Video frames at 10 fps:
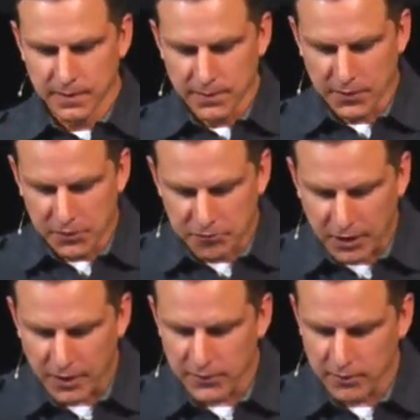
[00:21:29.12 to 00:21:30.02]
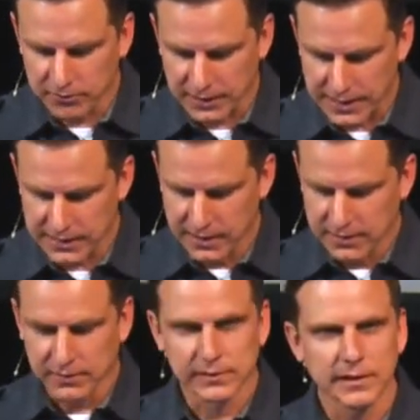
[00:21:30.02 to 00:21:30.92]
that the Father of light
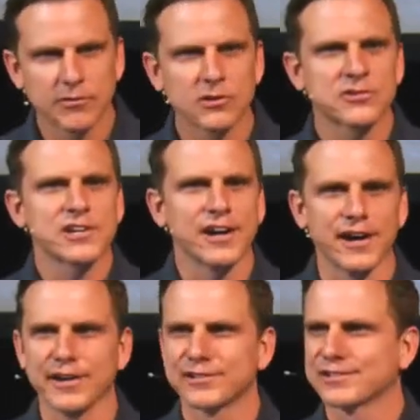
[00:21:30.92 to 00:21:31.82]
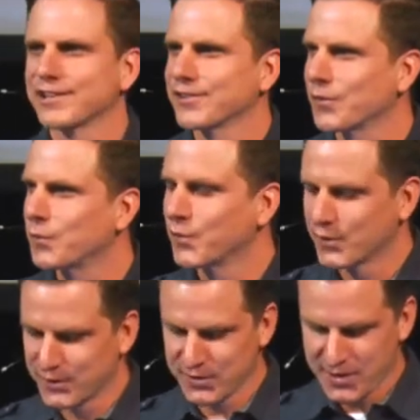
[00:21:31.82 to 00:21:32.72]
delivers to us the
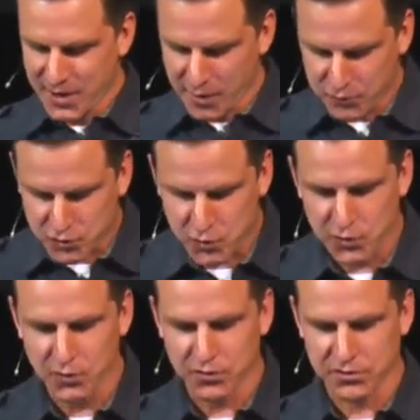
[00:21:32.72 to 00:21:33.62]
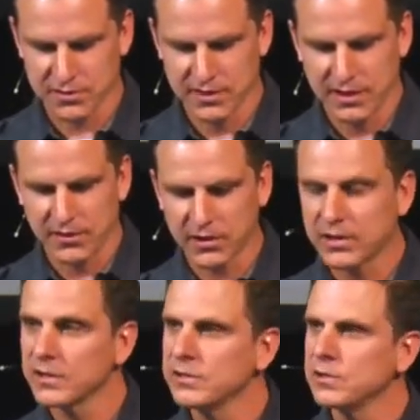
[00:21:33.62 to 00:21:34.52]
word of truth. The
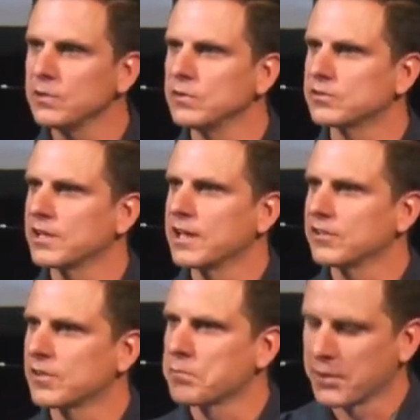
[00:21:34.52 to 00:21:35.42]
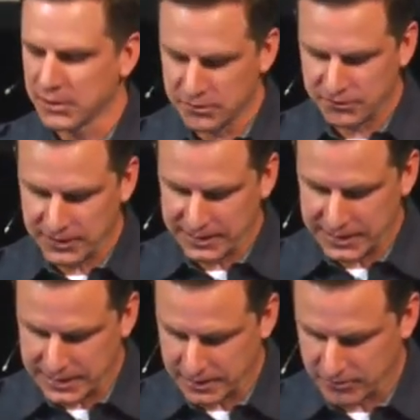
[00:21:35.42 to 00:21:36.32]
good news is the perfect
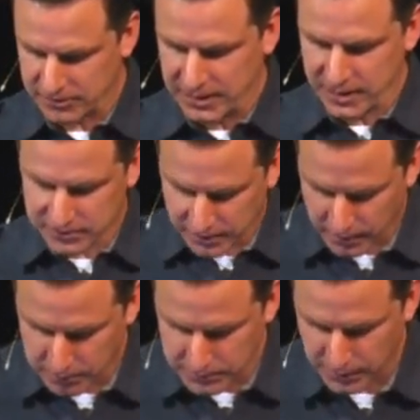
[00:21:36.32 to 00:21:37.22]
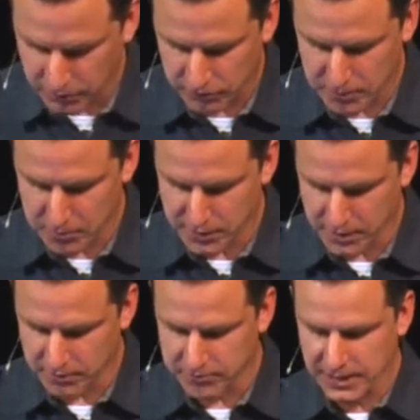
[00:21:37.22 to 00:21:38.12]
gift has come down from
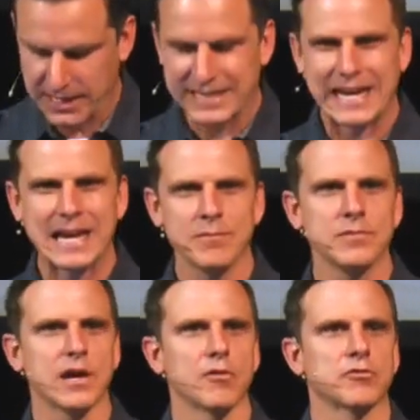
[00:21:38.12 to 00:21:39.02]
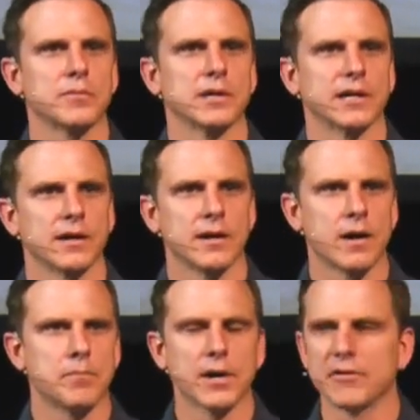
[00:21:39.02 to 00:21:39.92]
above came down from
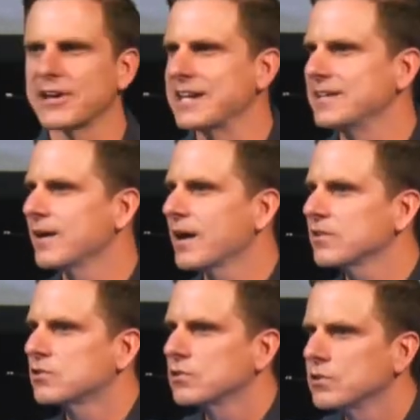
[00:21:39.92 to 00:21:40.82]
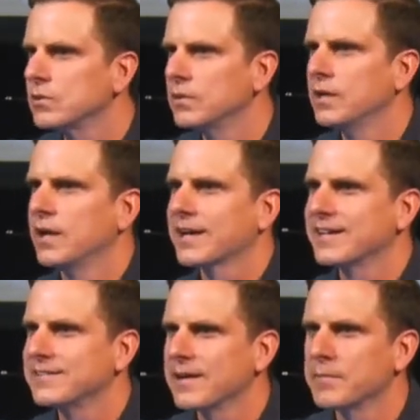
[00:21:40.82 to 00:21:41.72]
above and not to
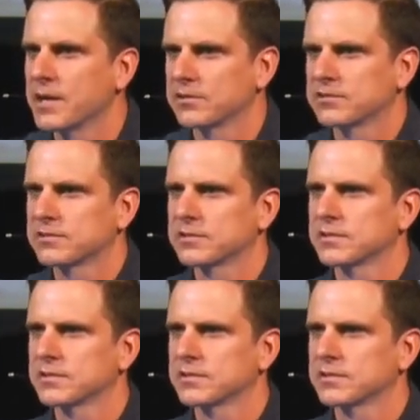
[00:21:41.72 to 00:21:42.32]
condemn us,